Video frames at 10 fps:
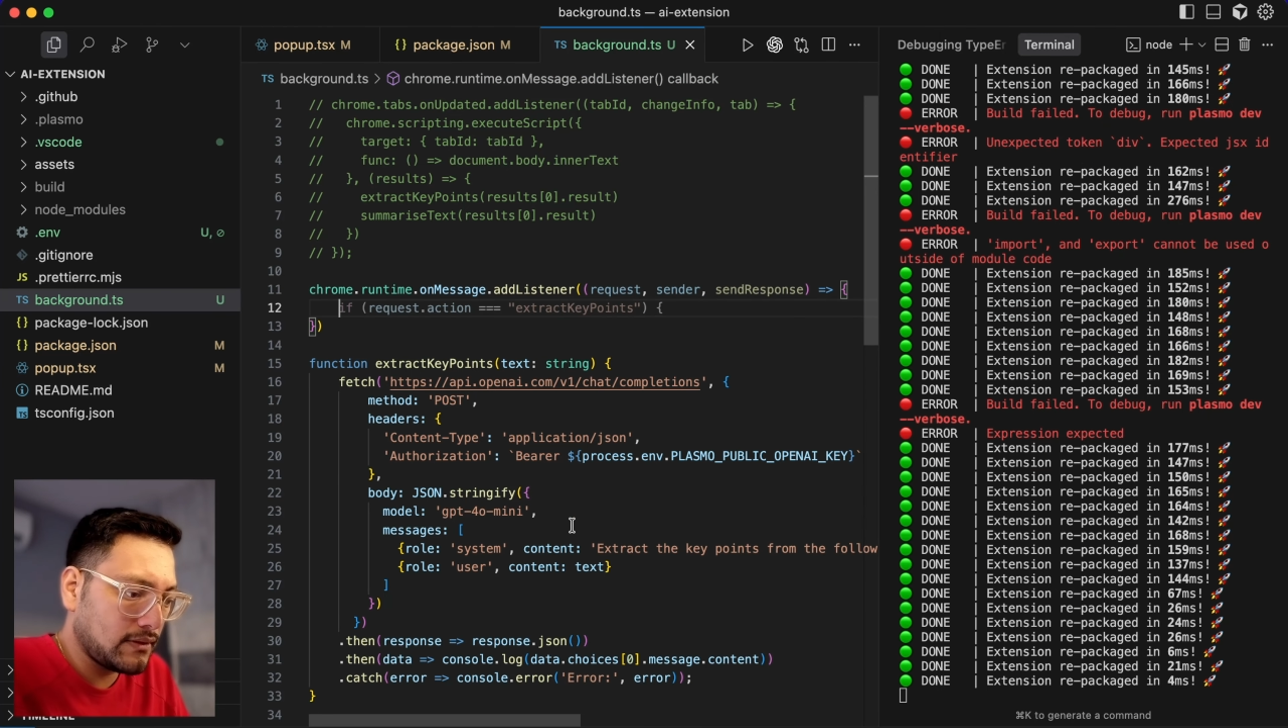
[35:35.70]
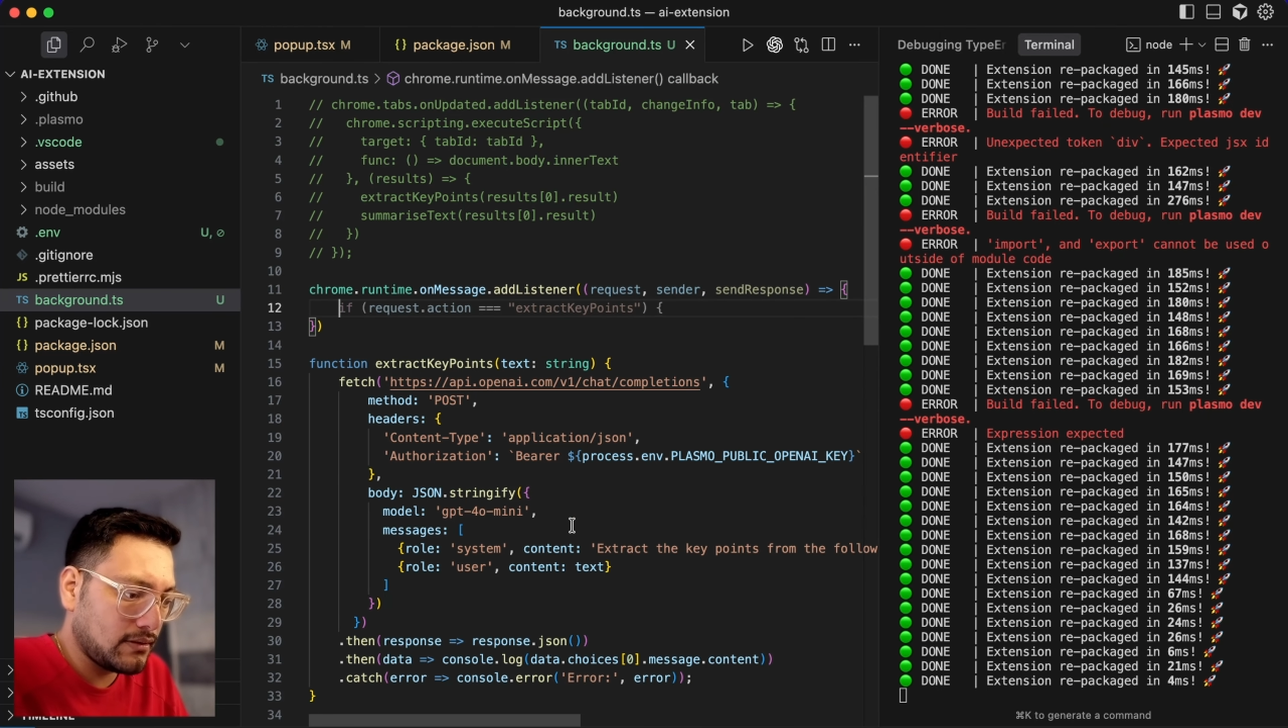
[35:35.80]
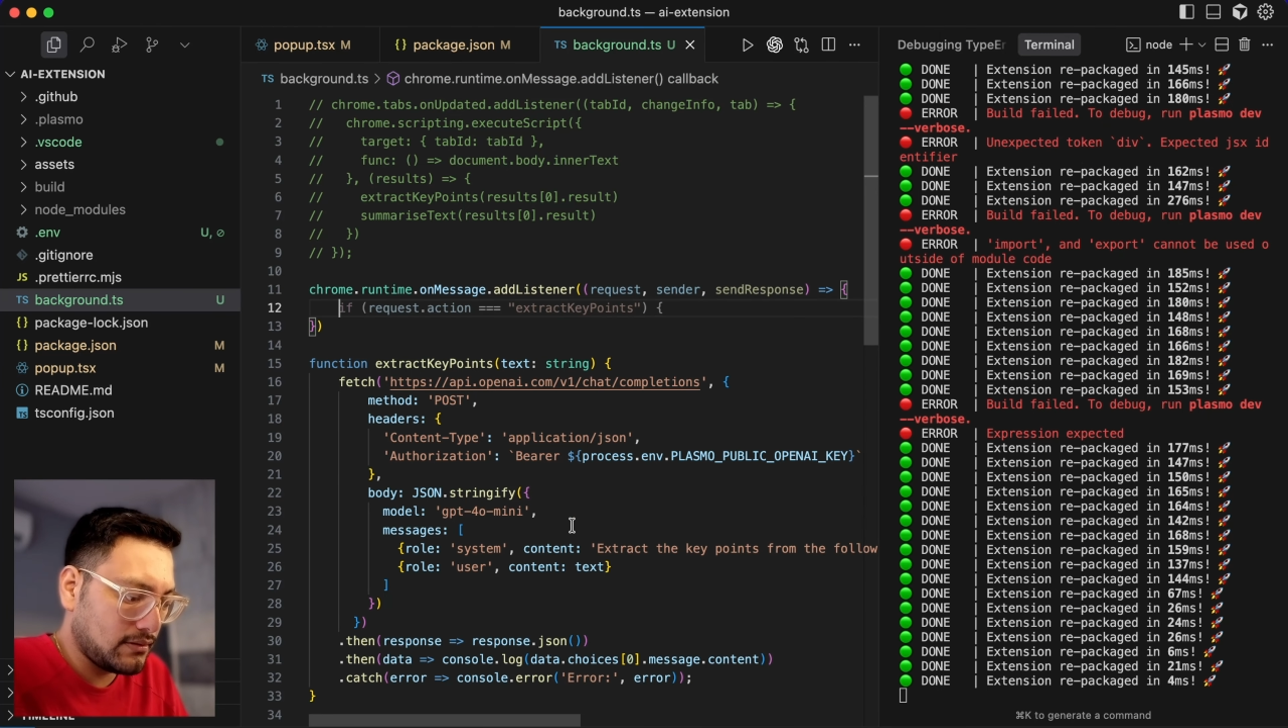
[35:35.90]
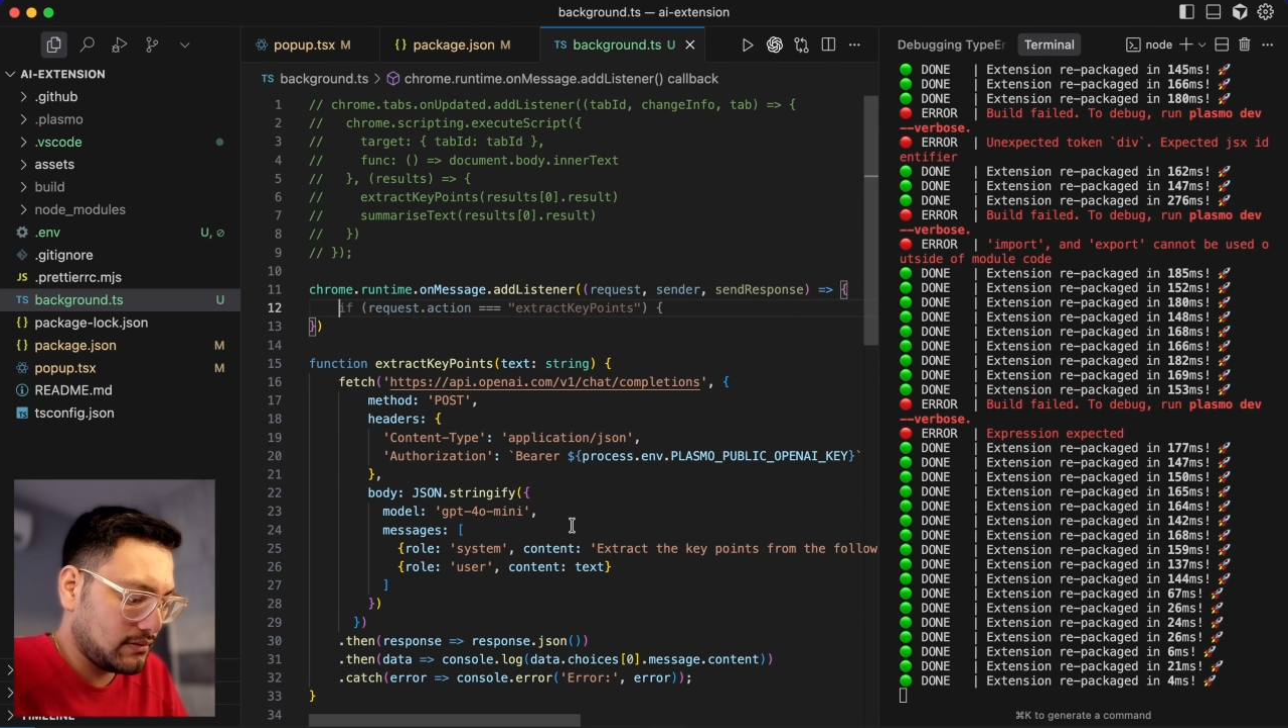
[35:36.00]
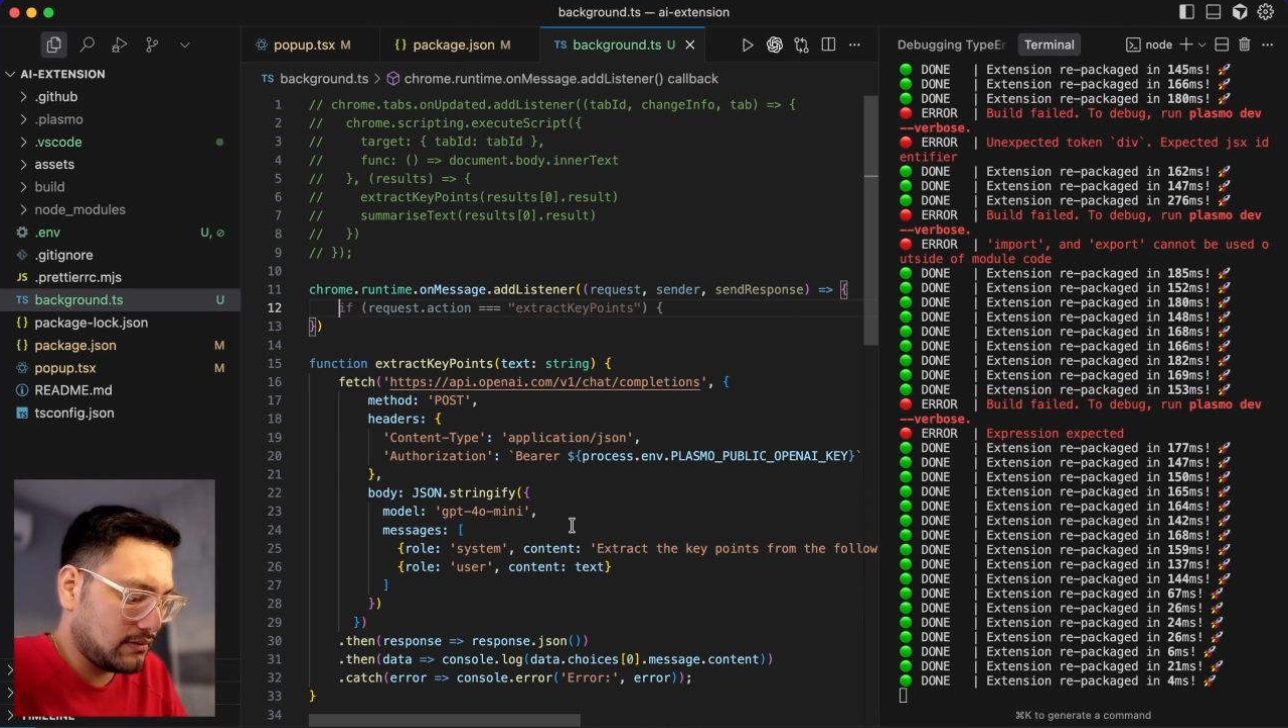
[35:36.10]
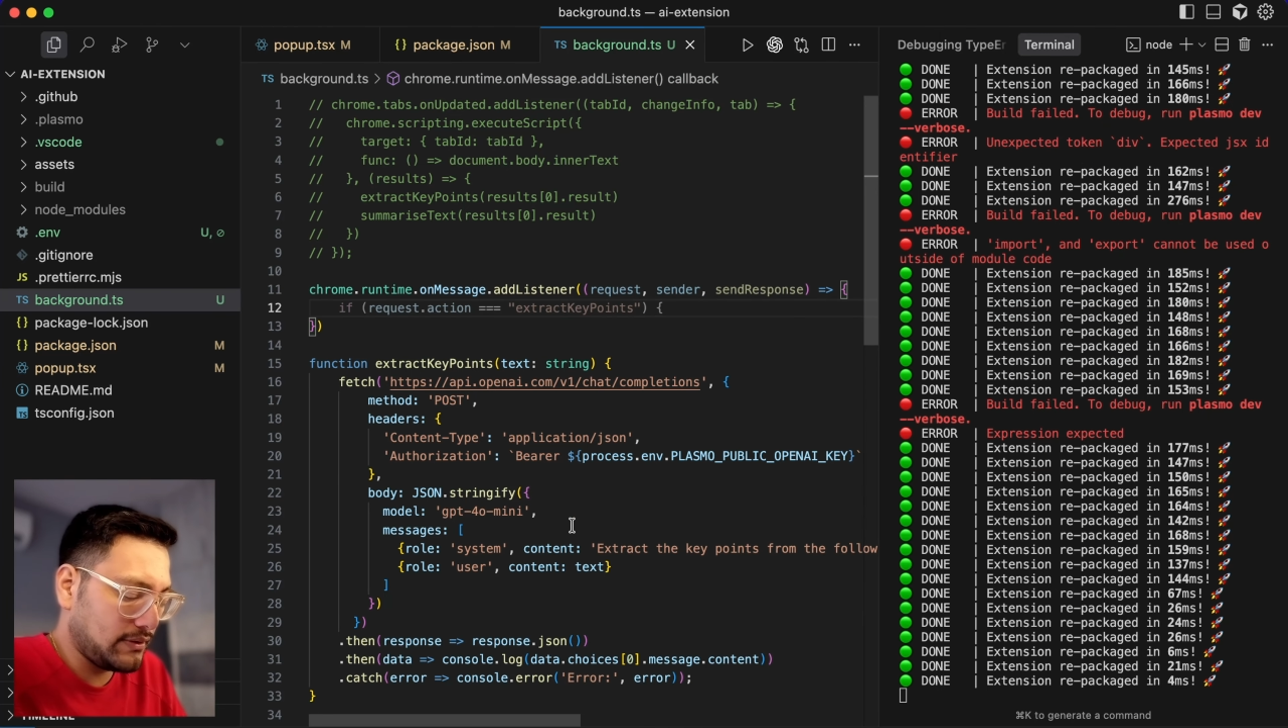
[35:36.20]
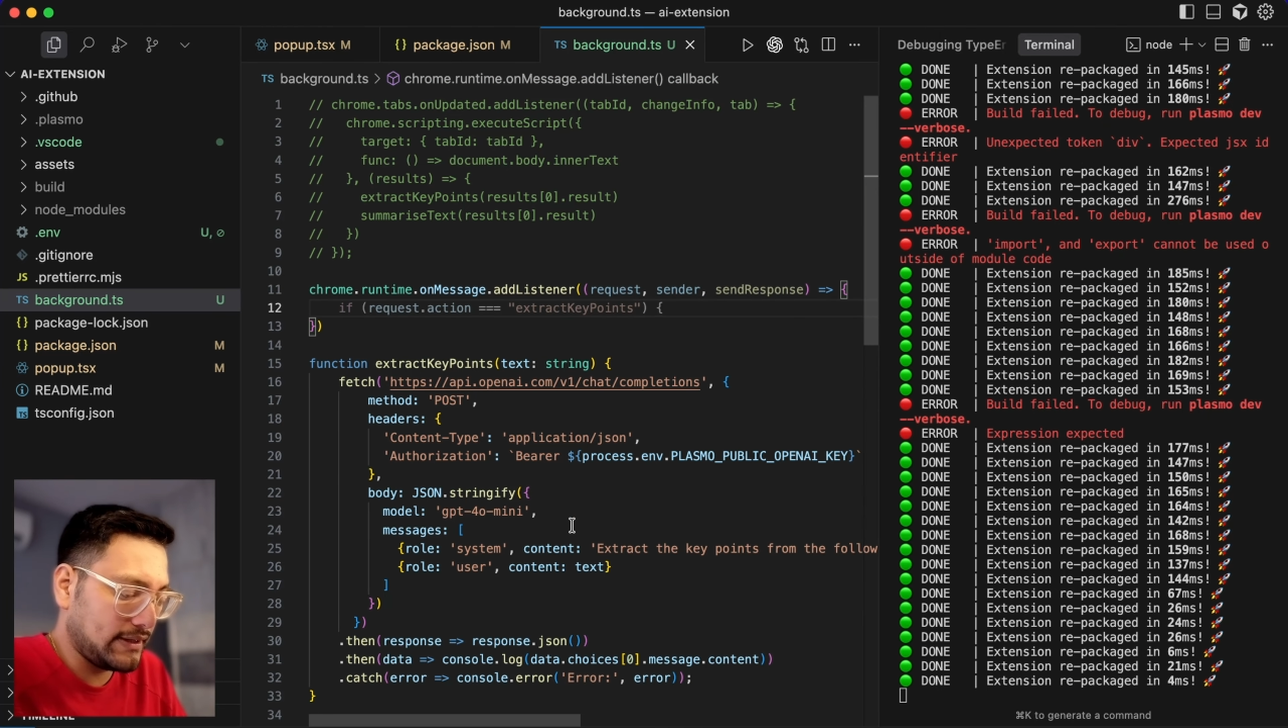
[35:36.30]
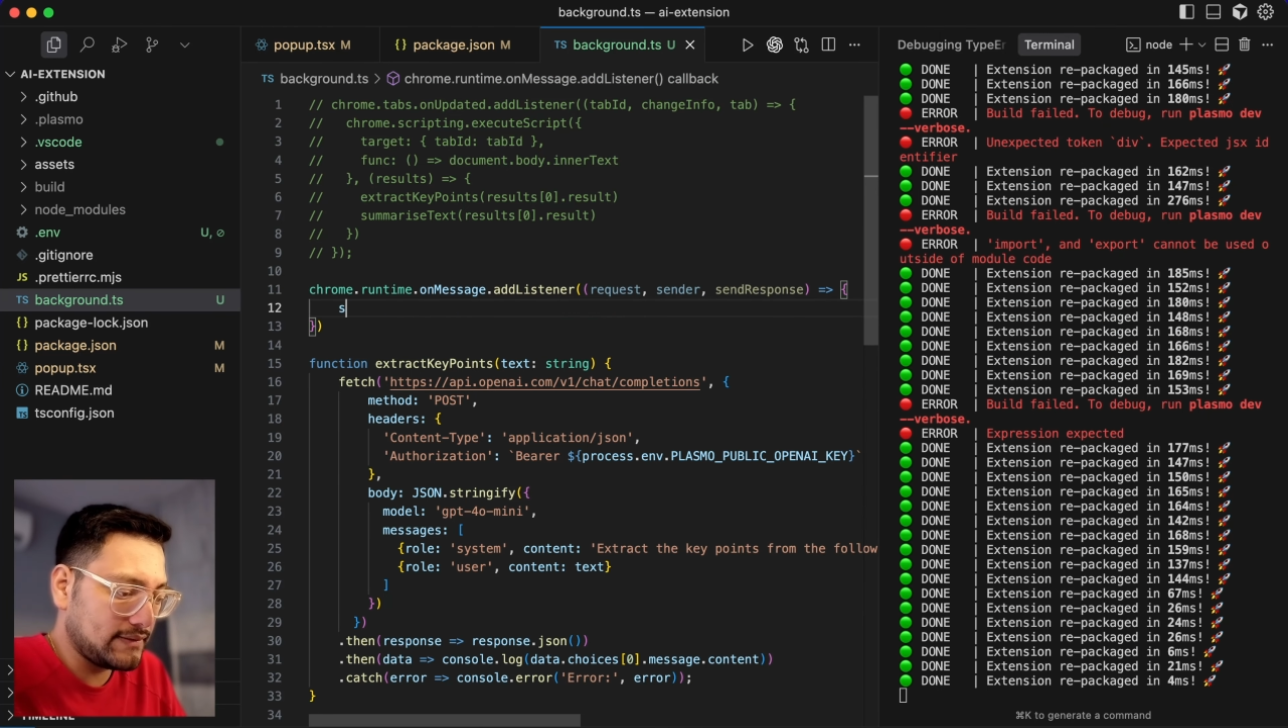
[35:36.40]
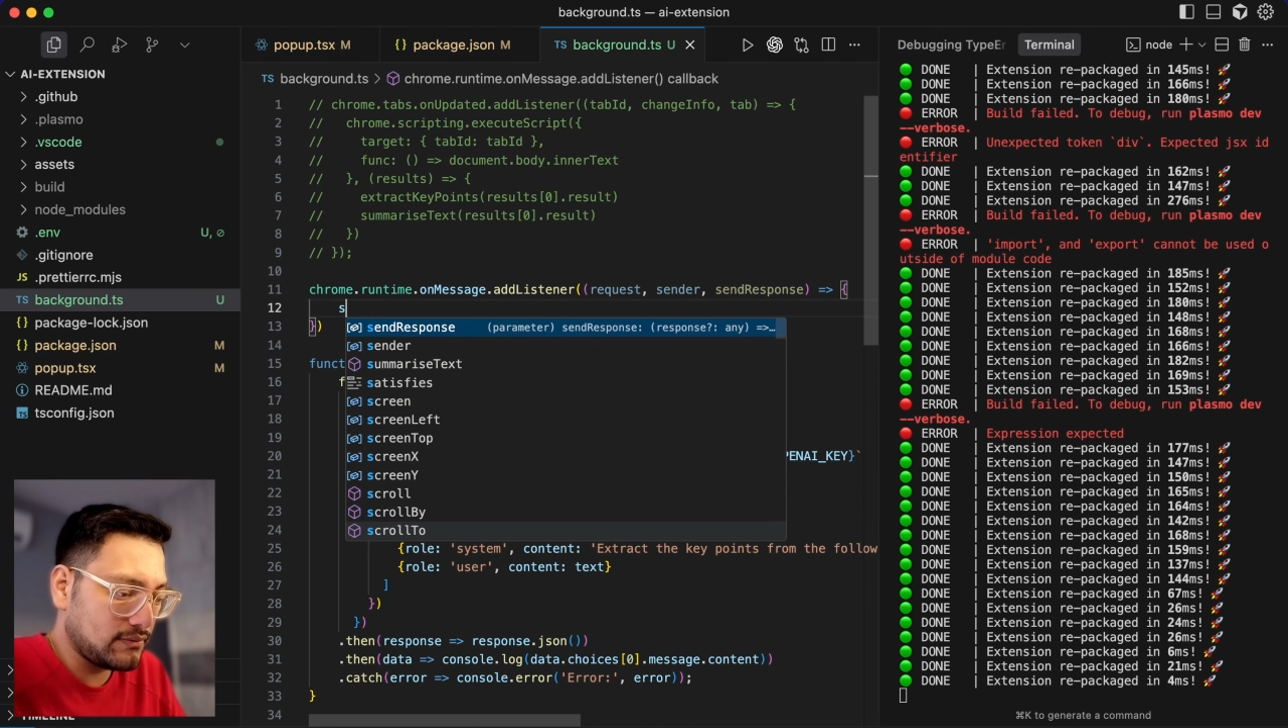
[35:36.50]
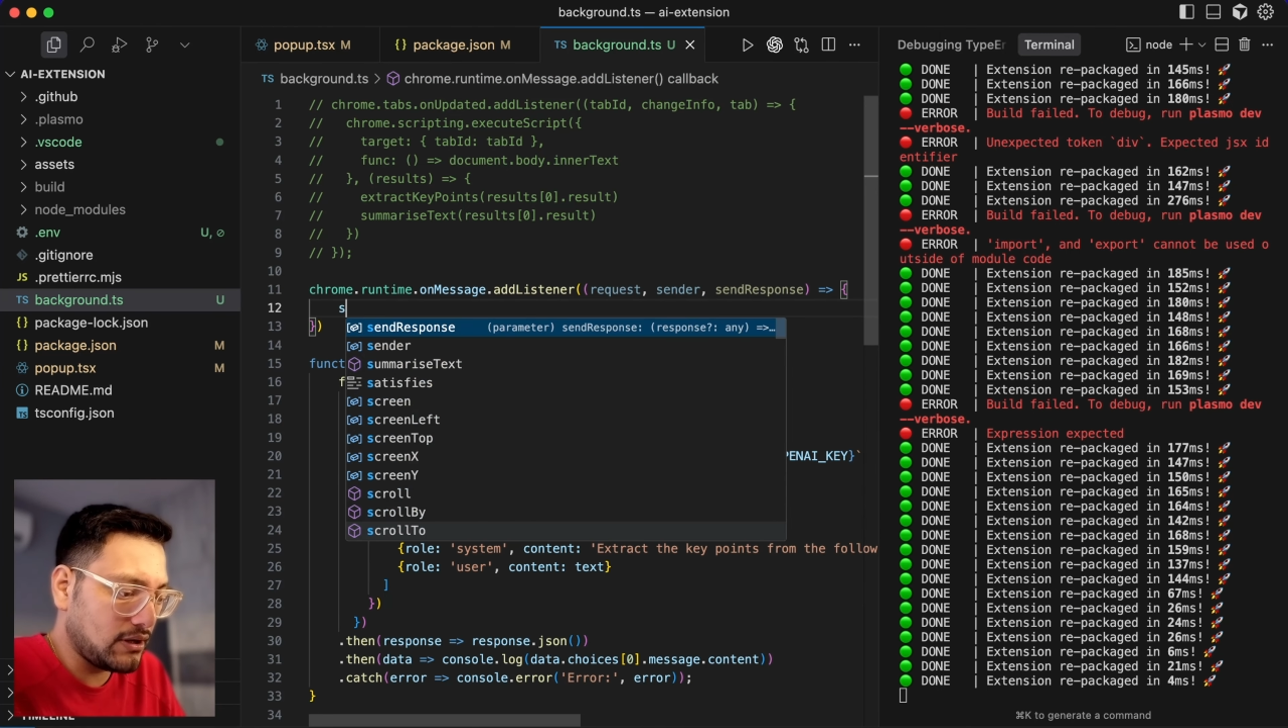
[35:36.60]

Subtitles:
Okay, so now